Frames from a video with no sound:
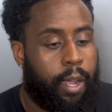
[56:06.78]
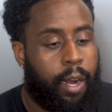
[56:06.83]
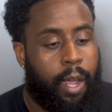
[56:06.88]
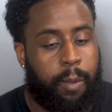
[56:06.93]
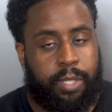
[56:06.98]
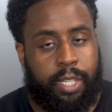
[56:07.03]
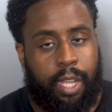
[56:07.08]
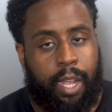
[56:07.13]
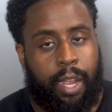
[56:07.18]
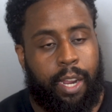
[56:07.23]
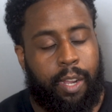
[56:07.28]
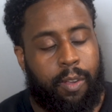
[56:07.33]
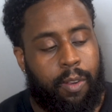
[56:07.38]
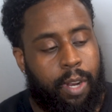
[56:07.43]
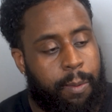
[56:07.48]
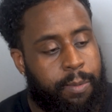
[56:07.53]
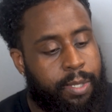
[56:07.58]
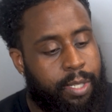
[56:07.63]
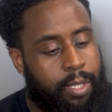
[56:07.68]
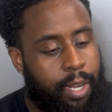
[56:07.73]
And
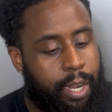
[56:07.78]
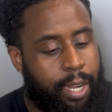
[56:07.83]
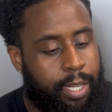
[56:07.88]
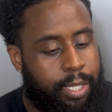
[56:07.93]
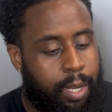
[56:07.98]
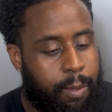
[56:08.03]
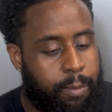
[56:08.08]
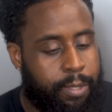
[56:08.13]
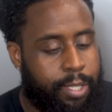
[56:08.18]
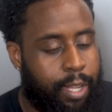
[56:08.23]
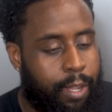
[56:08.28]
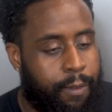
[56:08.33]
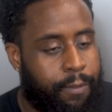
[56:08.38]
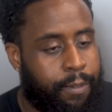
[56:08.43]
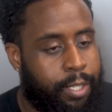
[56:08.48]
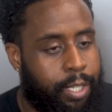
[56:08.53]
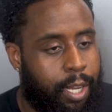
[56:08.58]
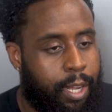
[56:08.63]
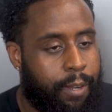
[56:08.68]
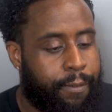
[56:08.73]
like I said, I'm
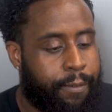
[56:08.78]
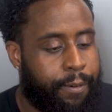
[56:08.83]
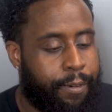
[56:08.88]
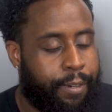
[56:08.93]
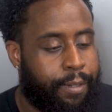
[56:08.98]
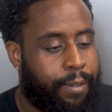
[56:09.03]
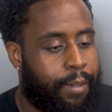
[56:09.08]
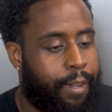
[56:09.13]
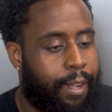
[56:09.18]
selfish, like for real.